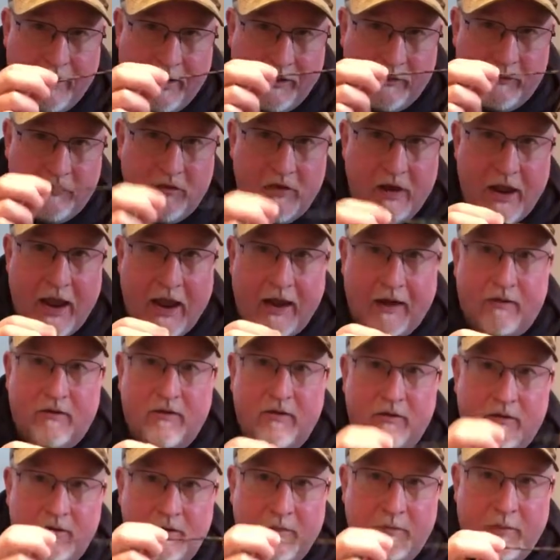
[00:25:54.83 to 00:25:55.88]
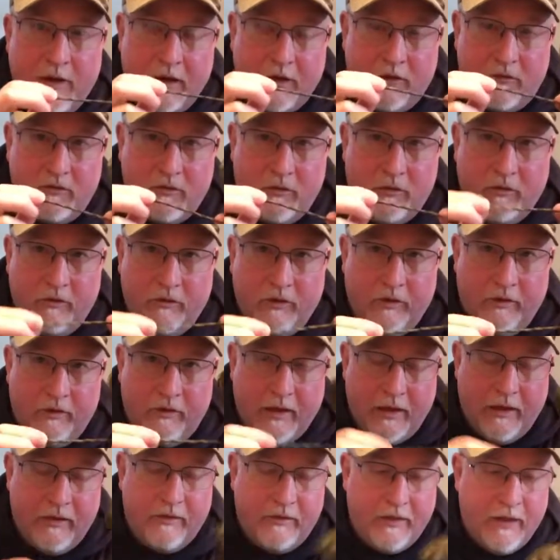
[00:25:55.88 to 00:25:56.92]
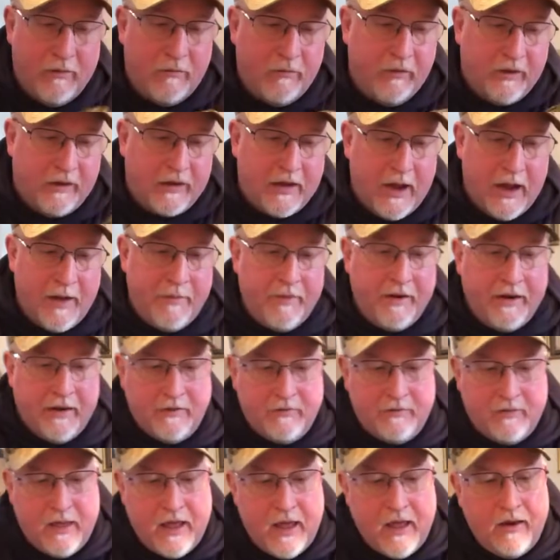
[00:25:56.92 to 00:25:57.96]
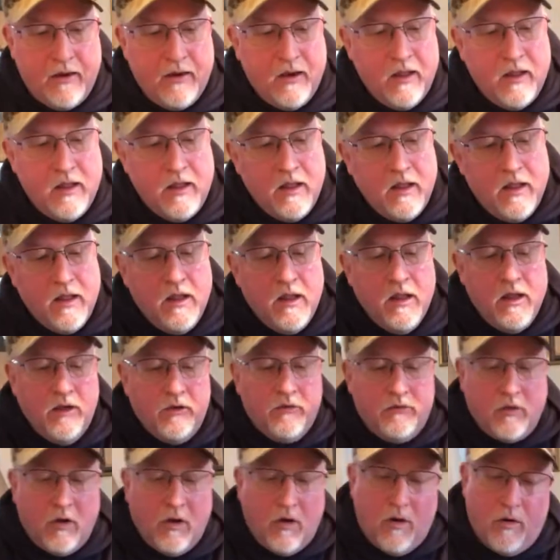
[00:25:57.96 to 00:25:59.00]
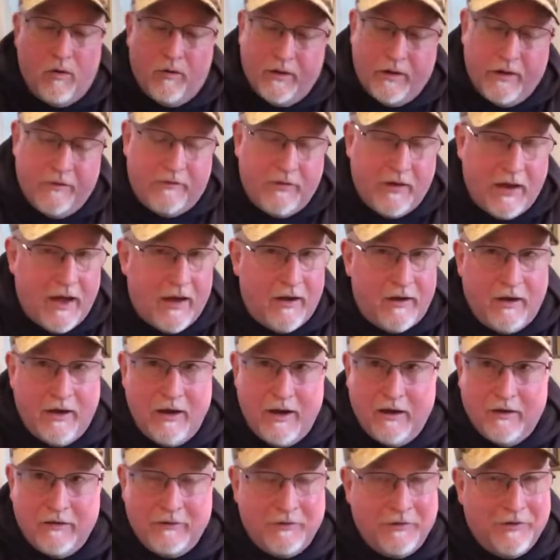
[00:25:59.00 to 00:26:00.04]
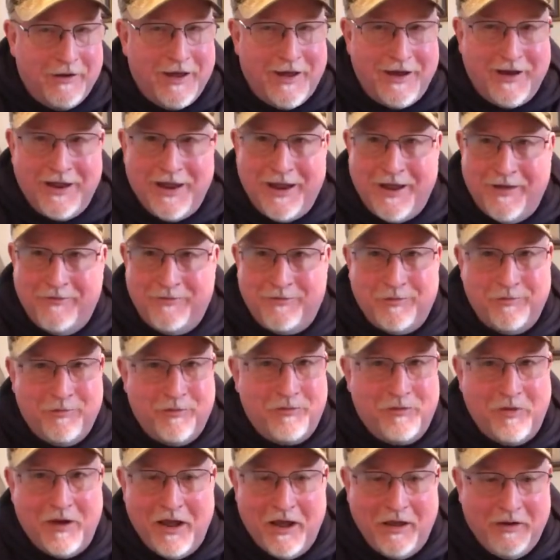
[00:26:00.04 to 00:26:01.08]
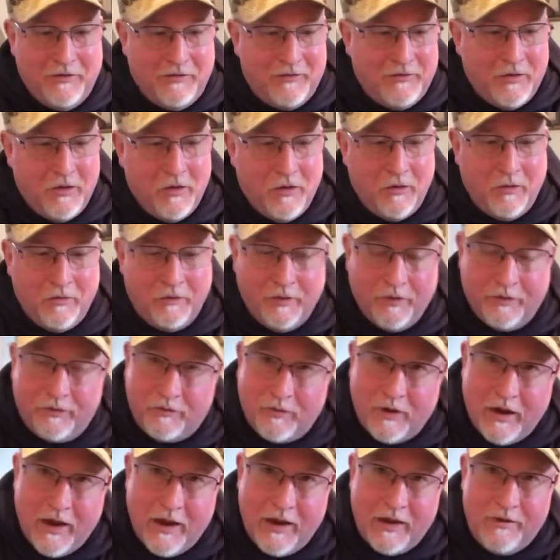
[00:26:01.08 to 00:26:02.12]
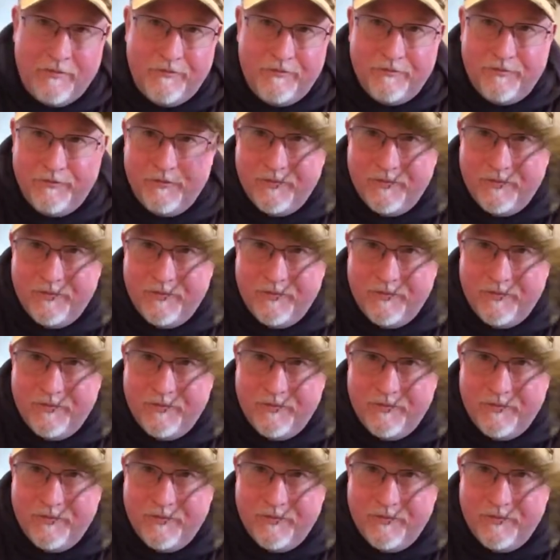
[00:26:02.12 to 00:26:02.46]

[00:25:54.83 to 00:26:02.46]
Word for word: and I checked to make sure that that, that would accommodate that so if you got a needle you got to have some thread so the thread